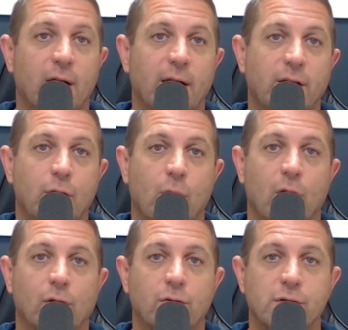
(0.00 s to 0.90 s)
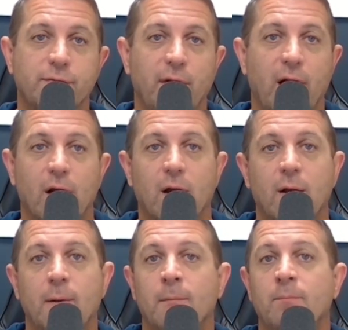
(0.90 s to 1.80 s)
in your cruise fare.
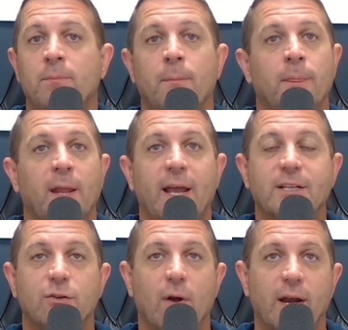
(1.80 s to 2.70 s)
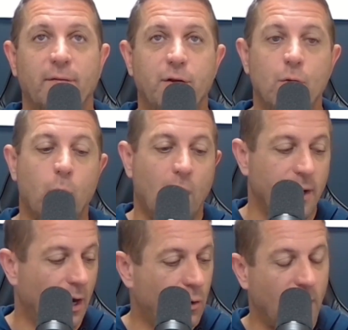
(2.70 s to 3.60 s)
It's great. If you want
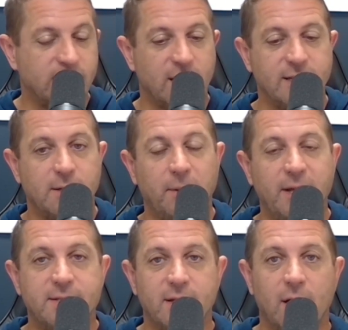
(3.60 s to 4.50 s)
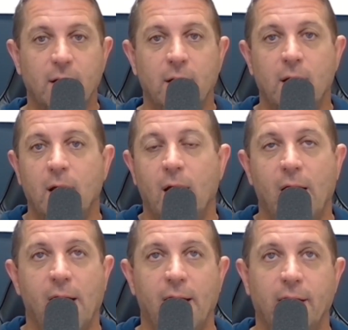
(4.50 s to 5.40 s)
a quick slice of pizza
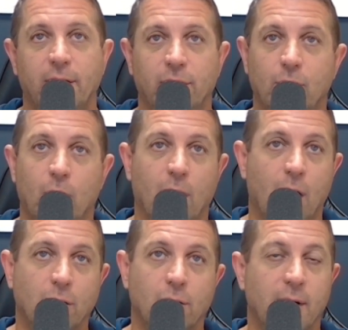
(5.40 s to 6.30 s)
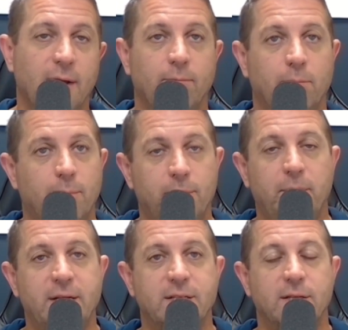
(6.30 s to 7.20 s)
and you are hungry,
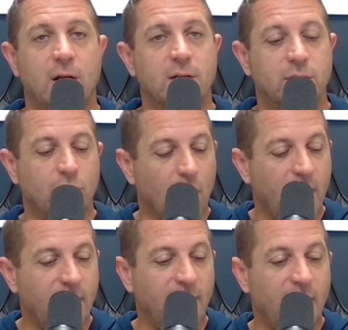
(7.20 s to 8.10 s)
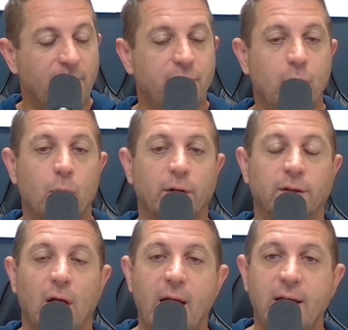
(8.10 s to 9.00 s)
pizza does great. If you would
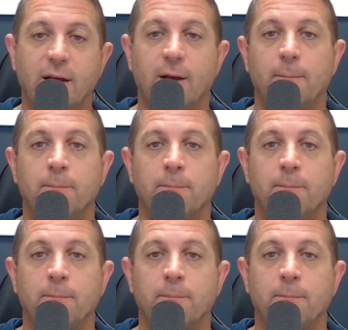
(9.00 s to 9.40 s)
like,